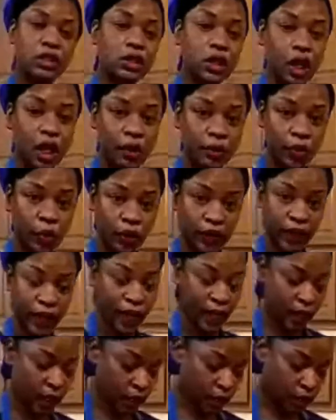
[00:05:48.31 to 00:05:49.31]

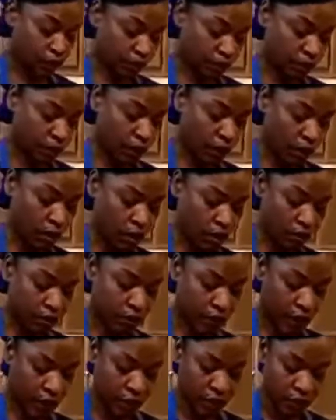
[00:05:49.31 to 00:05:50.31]
organic. I know
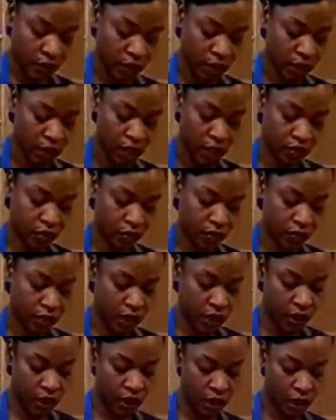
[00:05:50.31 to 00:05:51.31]
that they do not use
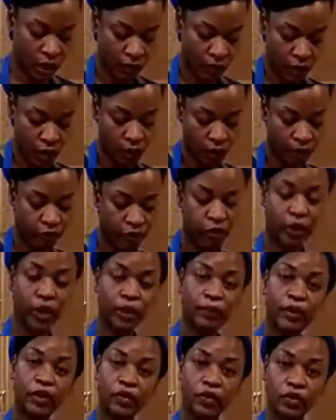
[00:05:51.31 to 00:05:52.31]
any harmful
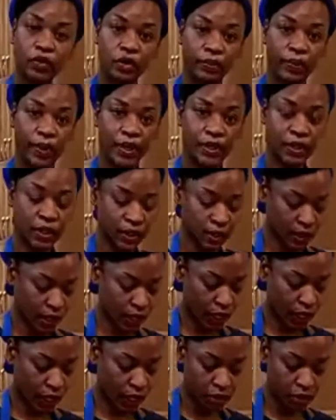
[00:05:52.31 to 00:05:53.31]
chemicals or
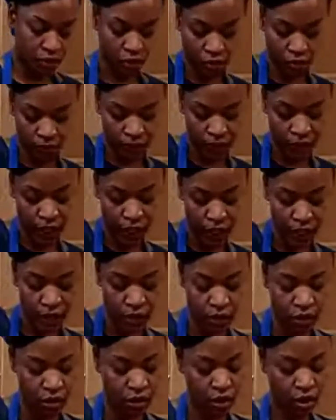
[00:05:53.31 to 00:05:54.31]
pesticides,
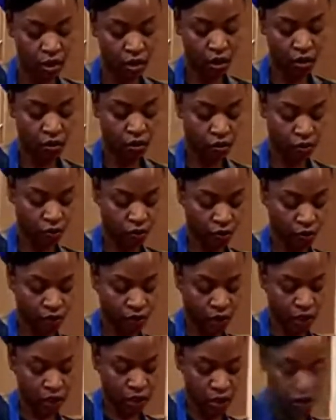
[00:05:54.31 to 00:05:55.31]
herbicides to grow
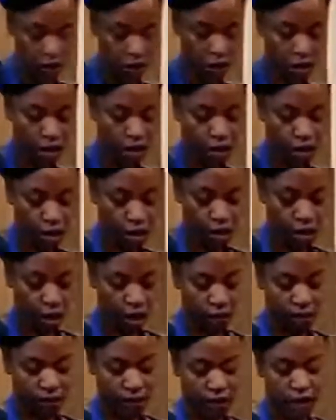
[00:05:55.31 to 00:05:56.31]
these.
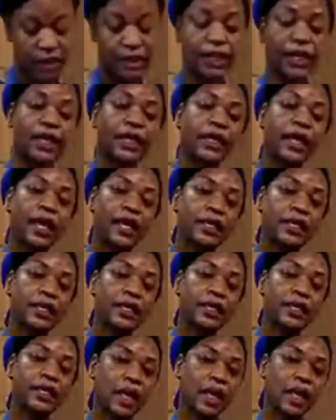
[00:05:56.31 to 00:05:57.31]
The skin has
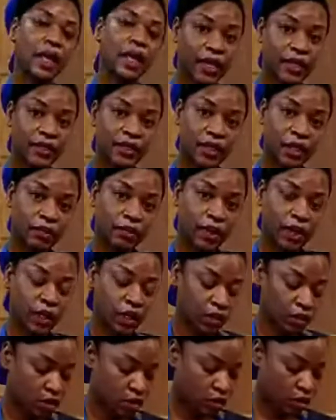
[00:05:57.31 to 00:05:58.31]
a lot of
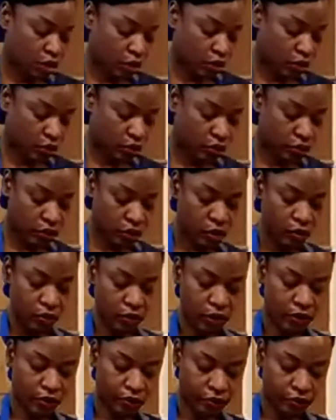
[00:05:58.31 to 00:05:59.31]
potassium in it,
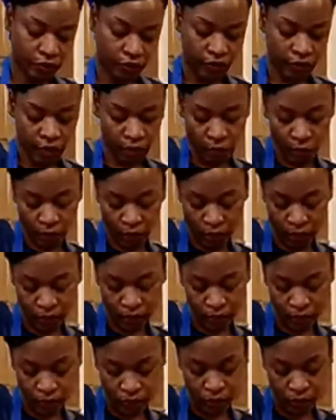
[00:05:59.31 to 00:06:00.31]
so you don't want to throw that
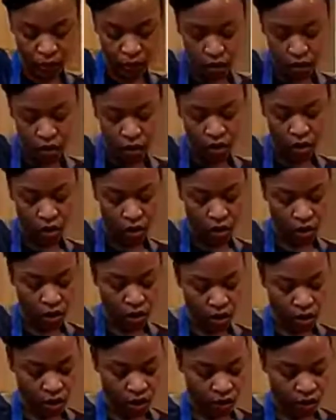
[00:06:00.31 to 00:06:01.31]
away
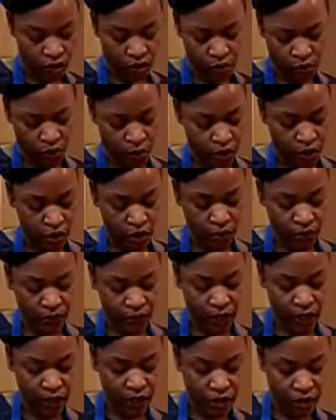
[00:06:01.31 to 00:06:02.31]
unless you're
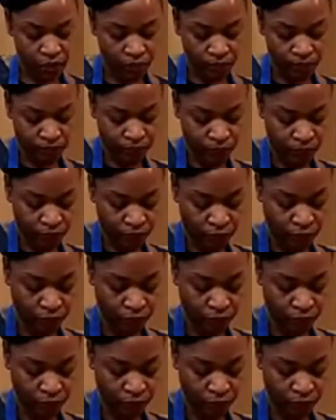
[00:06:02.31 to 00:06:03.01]
washing your potassium.